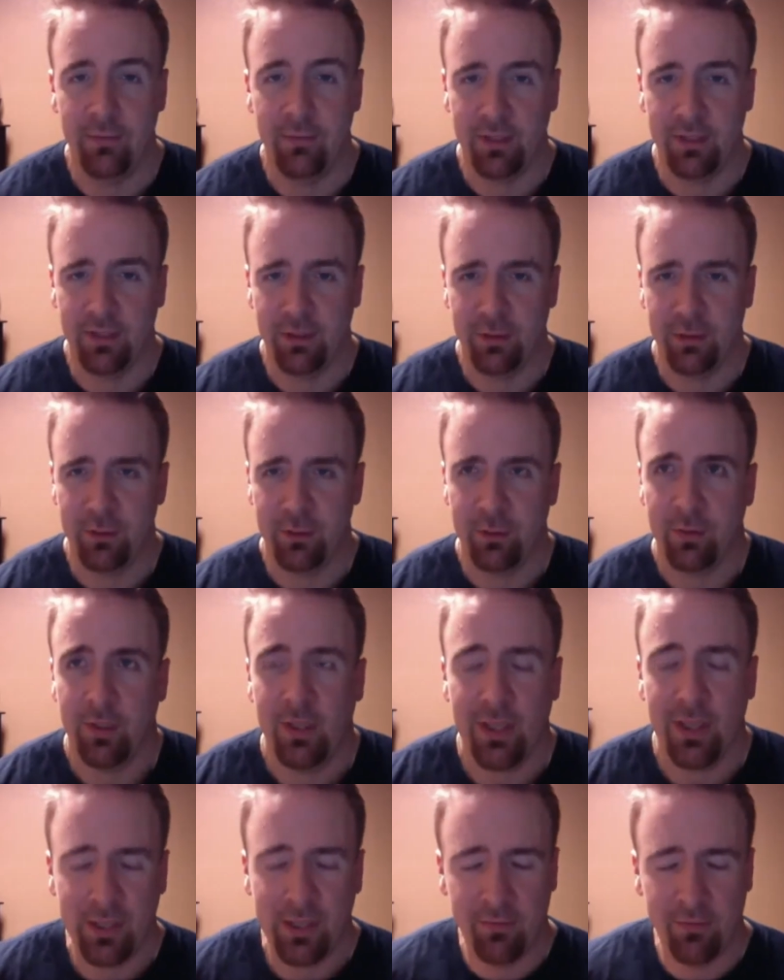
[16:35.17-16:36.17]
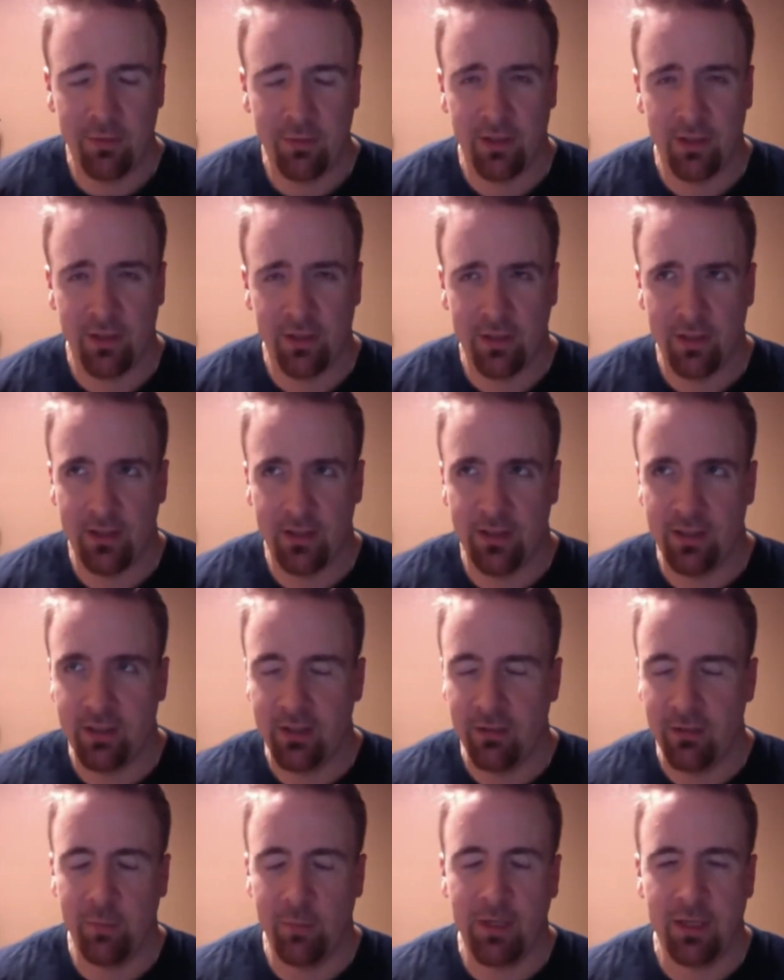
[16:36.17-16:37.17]
goes well, and now everybody
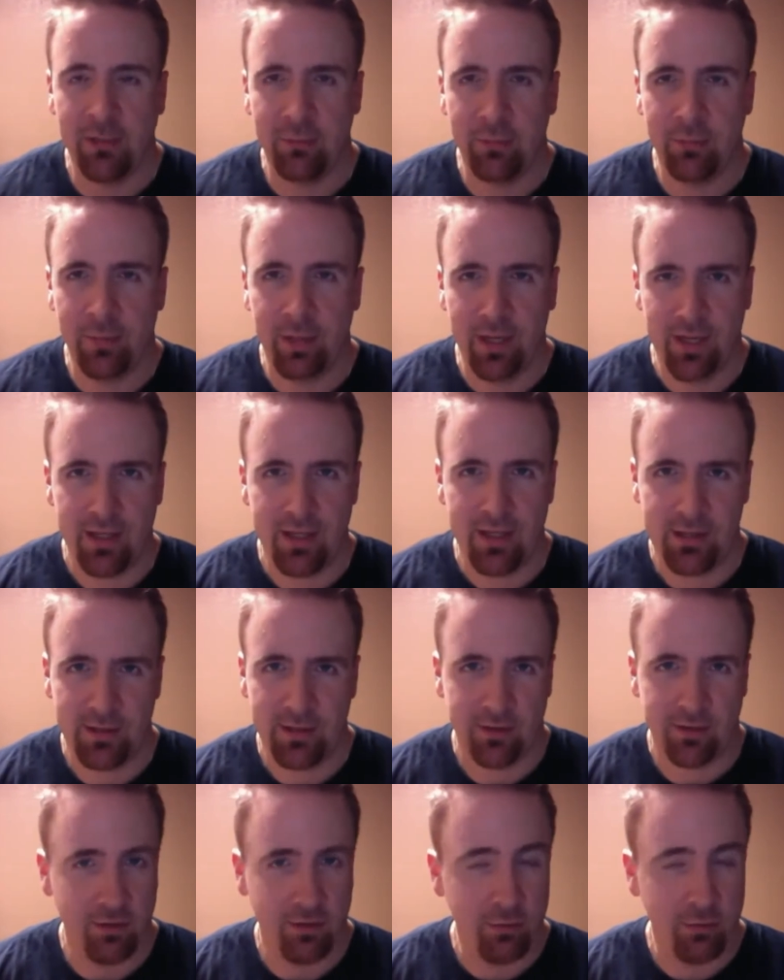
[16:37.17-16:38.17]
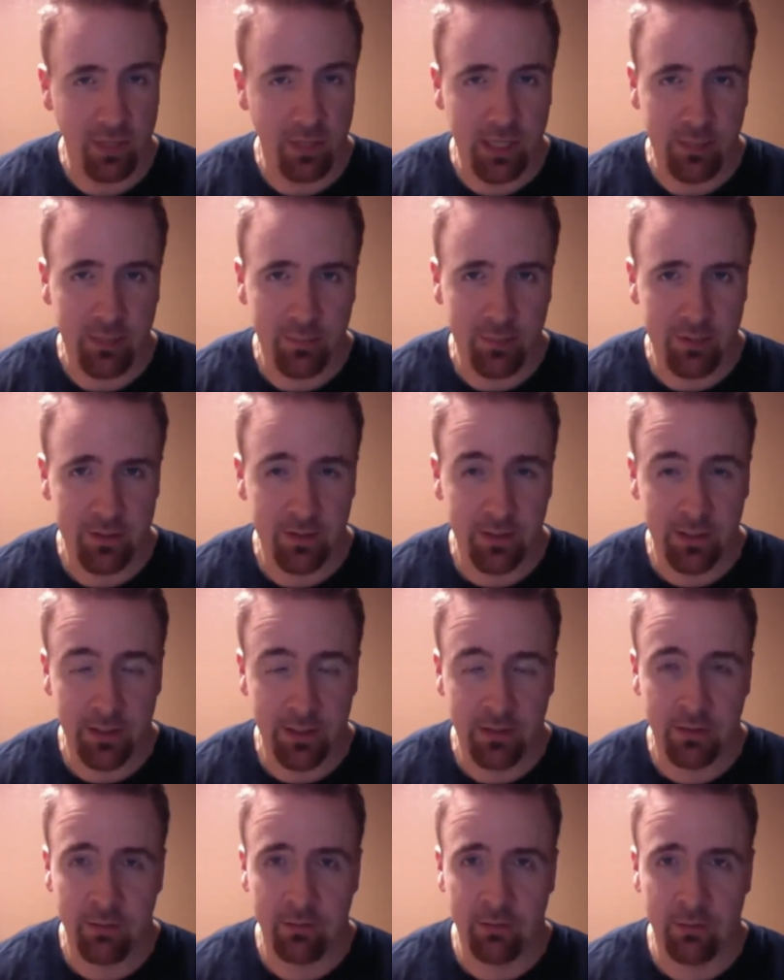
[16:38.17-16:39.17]
can buy this through Amazon.
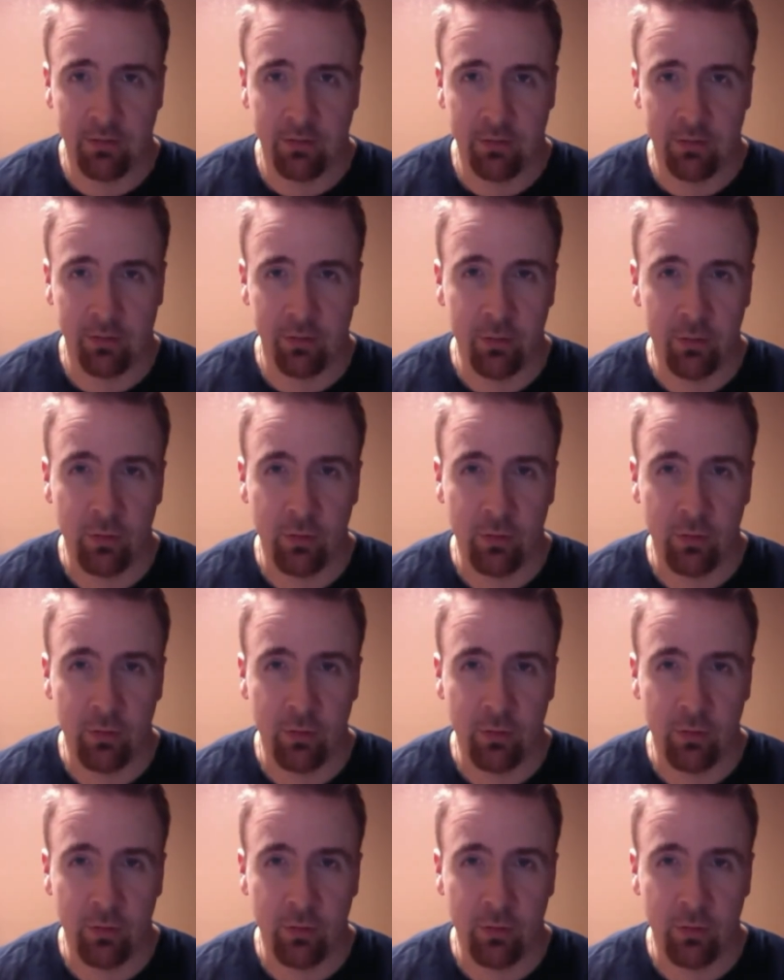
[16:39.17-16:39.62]
Through